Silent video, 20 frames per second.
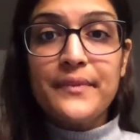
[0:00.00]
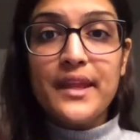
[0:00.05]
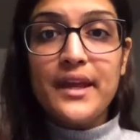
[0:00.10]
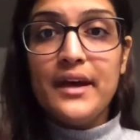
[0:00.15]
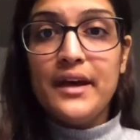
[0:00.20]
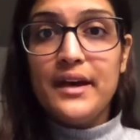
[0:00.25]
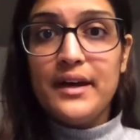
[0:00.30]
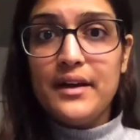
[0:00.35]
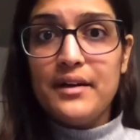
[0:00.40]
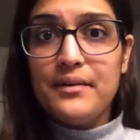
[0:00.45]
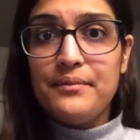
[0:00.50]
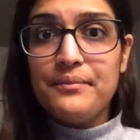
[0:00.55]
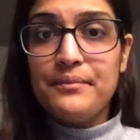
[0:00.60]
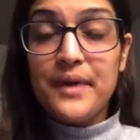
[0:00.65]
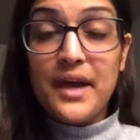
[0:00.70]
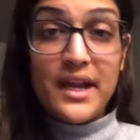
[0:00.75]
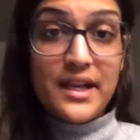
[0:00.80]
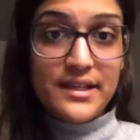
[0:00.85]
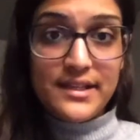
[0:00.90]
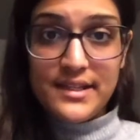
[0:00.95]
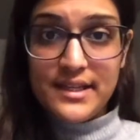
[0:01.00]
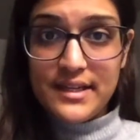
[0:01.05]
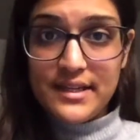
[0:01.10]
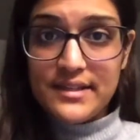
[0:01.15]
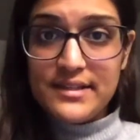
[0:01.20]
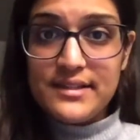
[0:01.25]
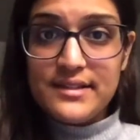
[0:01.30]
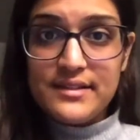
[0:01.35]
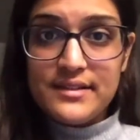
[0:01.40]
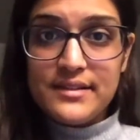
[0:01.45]

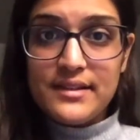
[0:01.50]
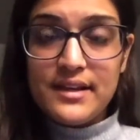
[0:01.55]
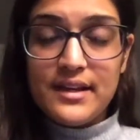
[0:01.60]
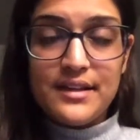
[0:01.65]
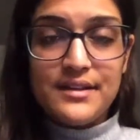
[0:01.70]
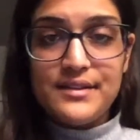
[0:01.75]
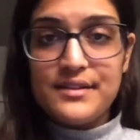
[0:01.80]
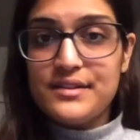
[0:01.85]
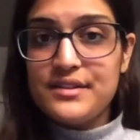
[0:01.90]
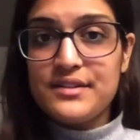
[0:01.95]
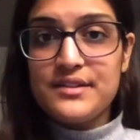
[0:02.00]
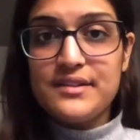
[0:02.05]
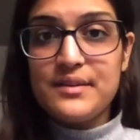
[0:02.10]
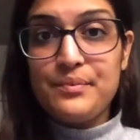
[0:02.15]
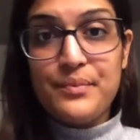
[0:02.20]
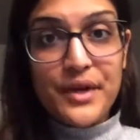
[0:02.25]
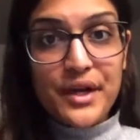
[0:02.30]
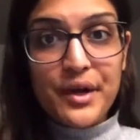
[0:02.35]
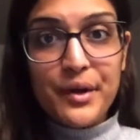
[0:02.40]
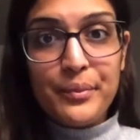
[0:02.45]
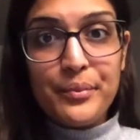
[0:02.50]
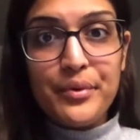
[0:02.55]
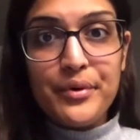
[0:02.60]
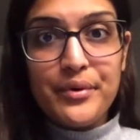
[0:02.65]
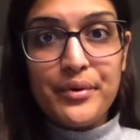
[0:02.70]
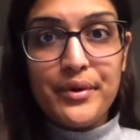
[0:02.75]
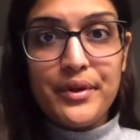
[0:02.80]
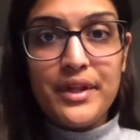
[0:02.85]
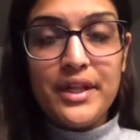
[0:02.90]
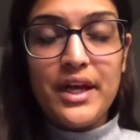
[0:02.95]
ideas. It's just a bigger
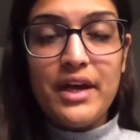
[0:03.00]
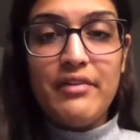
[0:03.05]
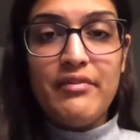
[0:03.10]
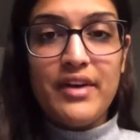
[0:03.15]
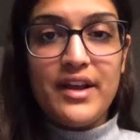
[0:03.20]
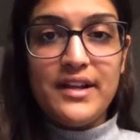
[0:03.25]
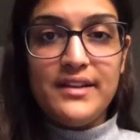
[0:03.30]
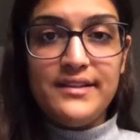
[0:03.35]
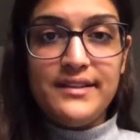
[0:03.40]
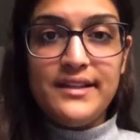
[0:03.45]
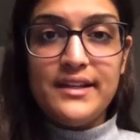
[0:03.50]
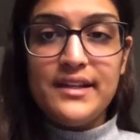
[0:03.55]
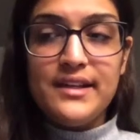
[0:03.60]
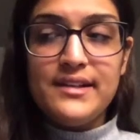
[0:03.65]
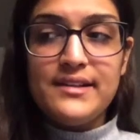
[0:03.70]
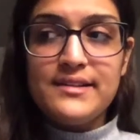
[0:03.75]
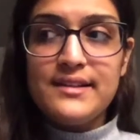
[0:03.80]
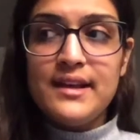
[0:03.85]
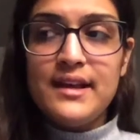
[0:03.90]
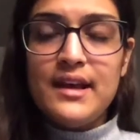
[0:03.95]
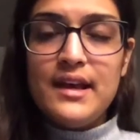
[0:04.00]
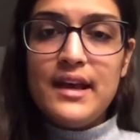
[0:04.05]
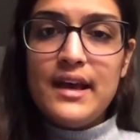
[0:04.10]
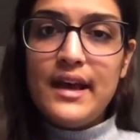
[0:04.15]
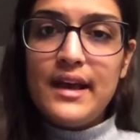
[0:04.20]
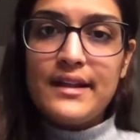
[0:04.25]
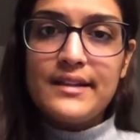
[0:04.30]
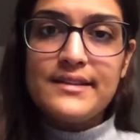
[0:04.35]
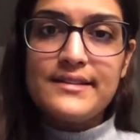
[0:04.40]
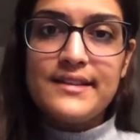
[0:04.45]
pool of ideas.
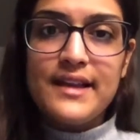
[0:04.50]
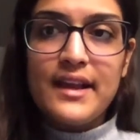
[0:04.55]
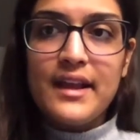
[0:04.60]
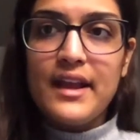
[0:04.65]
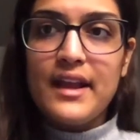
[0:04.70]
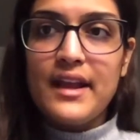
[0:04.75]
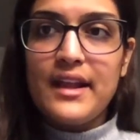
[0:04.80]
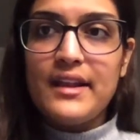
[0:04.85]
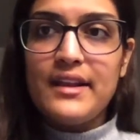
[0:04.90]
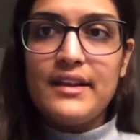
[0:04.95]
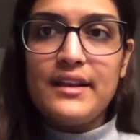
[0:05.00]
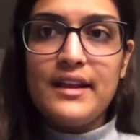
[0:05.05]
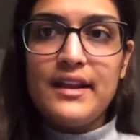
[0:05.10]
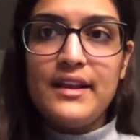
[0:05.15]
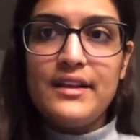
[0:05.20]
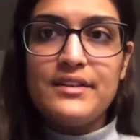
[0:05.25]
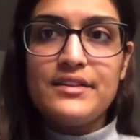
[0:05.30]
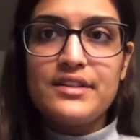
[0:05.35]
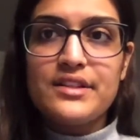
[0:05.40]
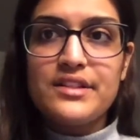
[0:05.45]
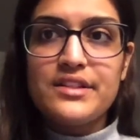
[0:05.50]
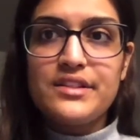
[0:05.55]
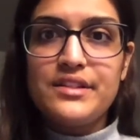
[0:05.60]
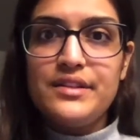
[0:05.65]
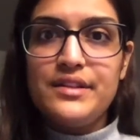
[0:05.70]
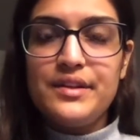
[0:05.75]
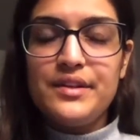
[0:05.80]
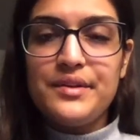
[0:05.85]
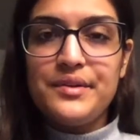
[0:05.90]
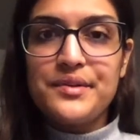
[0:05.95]
And second, it
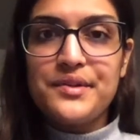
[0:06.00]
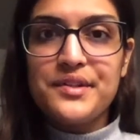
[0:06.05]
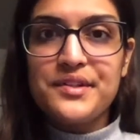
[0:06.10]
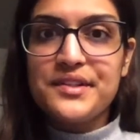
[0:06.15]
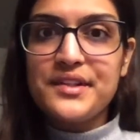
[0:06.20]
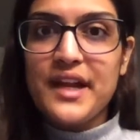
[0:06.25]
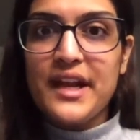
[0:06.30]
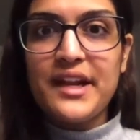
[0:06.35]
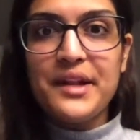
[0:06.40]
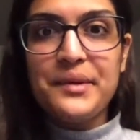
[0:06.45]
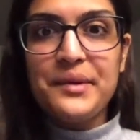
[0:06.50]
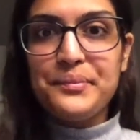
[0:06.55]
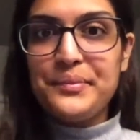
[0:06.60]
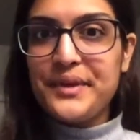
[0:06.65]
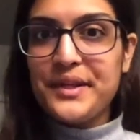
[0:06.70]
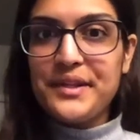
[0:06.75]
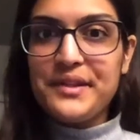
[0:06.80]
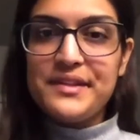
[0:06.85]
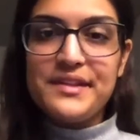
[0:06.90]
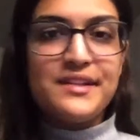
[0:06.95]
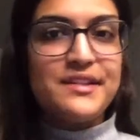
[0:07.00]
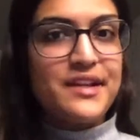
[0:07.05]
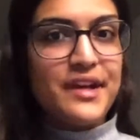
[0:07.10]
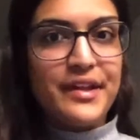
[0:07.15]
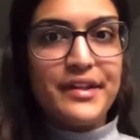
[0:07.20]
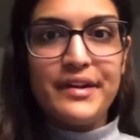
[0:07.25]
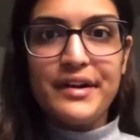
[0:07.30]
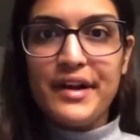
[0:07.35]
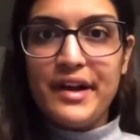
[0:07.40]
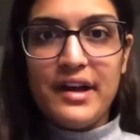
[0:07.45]
just kind of builds each
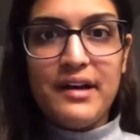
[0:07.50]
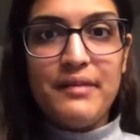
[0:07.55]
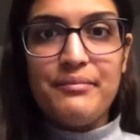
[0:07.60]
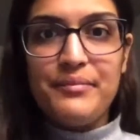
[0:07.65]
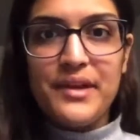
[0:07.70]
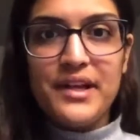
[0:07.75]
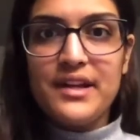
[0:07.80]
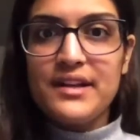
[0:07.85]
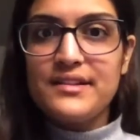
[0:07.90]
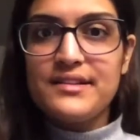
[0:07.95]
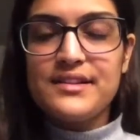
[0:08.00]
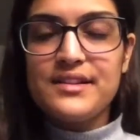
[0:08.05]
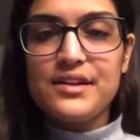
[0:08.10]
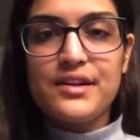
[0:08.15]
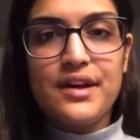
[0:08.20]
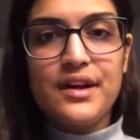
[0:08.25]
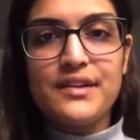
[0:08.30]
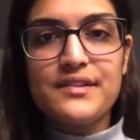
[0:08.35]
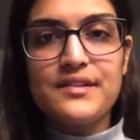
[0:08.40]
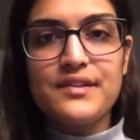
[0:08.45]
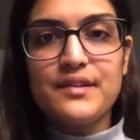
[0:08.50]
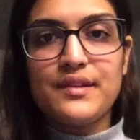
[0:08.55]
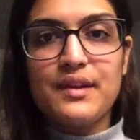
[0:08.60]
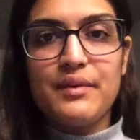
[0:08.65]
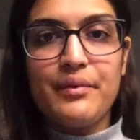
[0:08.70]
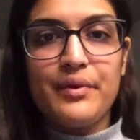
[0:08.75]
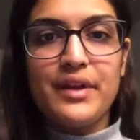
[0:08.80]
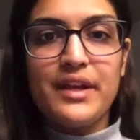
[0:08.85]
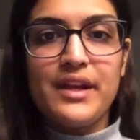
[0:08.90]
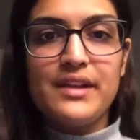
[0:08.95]
other up because they're constantly
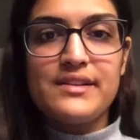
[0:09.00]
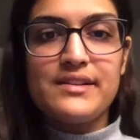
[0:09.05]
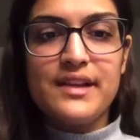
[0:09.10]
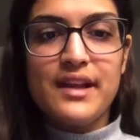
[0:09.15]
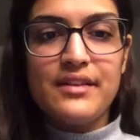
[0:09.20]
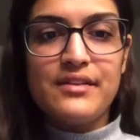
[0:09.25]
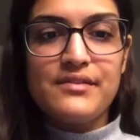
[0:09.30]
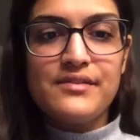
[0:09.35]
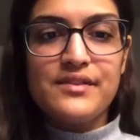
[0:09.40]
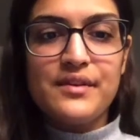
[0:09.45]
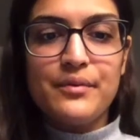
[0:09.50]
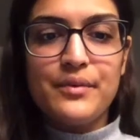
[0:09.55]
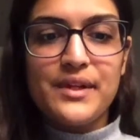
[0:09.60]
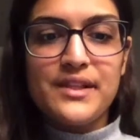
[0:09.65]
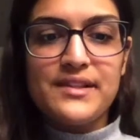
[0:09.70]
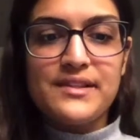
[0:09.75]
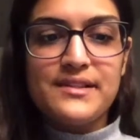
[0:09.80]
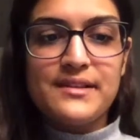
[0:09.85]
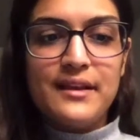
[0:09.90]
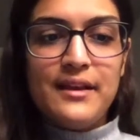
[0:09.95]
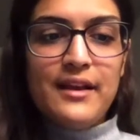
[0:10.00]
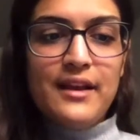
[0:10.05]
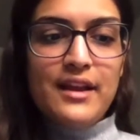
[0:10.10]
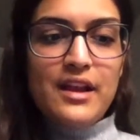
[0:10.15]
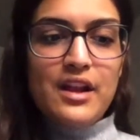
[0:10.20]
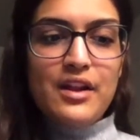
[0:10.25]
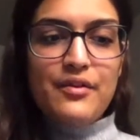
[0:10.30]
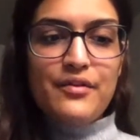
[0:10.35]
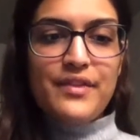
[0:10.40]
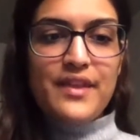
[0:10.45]
working together. So once,
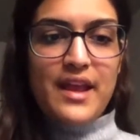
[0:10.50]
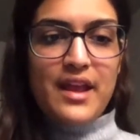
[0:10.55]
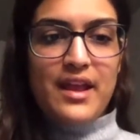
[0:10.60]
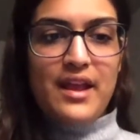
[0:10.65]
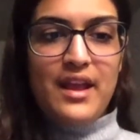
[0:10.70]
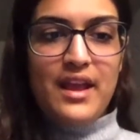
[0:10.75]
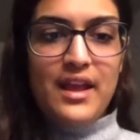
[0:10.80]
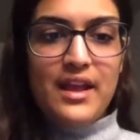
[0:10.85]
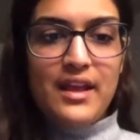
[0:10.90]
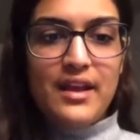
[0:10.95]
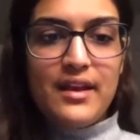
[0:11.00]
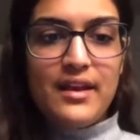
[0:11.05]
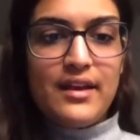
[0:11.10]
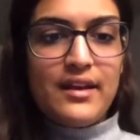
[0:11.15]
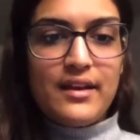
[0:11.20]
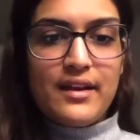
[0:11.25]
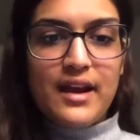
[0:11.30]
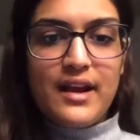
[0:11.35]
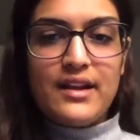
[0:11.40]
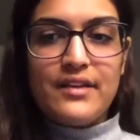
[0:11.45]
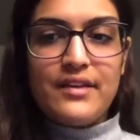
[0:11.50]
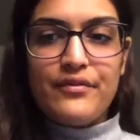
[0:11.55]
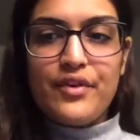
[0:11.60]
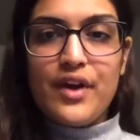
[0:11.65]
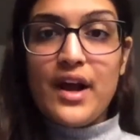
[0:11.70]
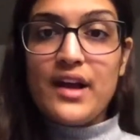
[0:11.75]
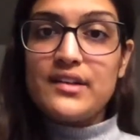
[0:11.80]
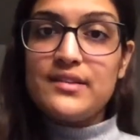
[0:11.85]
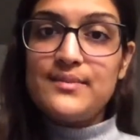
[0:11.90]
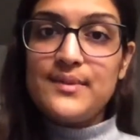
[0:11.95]
they kind of
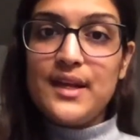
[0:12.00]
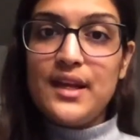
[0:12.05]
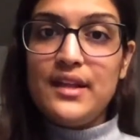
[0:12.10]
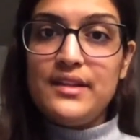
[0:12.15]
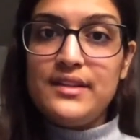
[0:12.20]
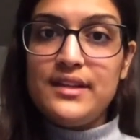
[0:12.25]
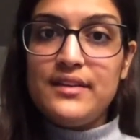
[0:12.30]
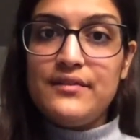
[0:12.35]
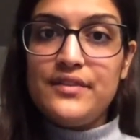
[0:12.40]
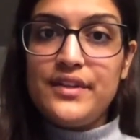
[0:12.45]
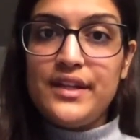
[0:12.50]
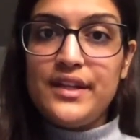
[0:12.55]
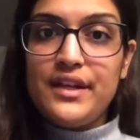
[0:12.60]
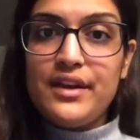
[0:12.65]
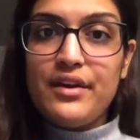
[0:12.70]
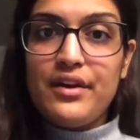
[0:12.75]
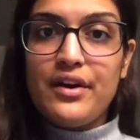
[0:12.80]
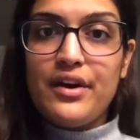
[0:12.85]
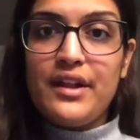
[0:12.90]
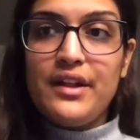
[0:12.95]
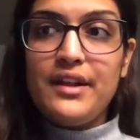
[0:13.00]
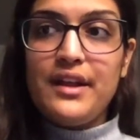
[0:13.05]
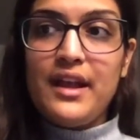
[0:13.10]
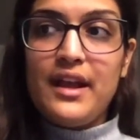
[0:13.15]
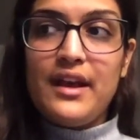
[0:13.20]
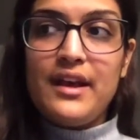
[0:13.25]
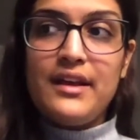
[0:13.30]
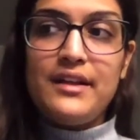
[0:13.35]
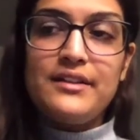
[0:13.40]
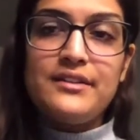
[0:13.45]
grasp the idea of DDCON
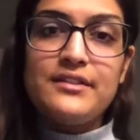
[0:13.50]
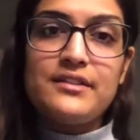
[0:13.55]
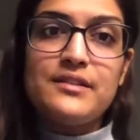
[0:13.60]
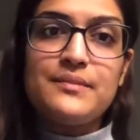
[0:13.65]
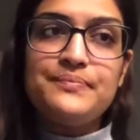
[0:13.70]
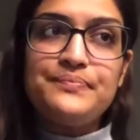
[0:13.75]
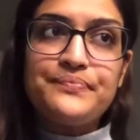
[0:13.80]
and